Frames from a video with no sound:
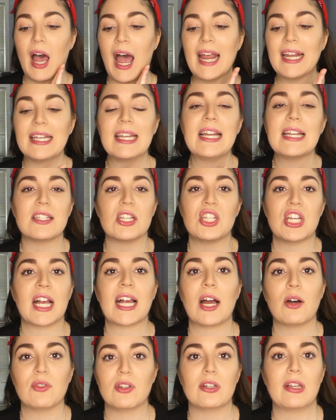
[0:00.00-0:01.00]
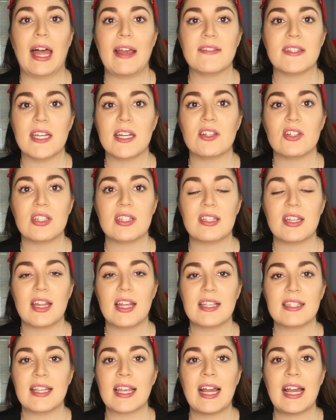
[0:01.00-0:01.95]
I need to check out their live stages to this.